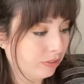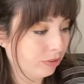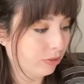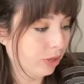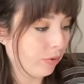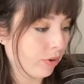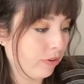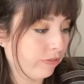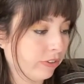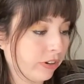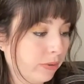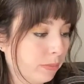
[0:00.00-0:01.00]
to go
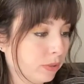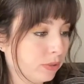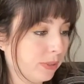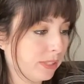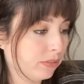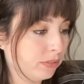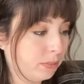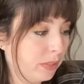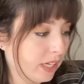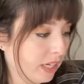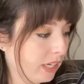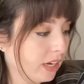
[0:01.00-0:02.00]
over persuasive speaking,